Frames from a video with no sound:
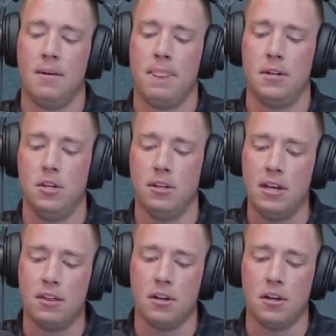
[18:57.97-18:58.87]
do you
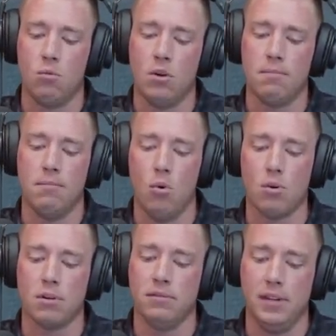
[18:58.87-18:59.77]
think they're going to want
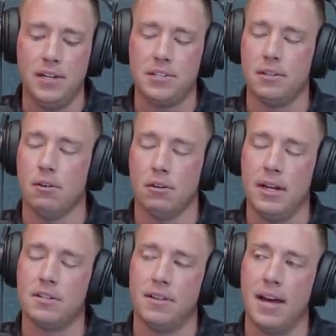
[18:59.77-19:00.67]
more of less
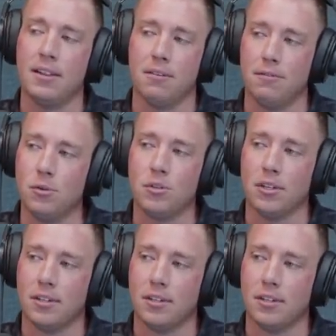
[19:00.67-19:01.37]
of that in the future?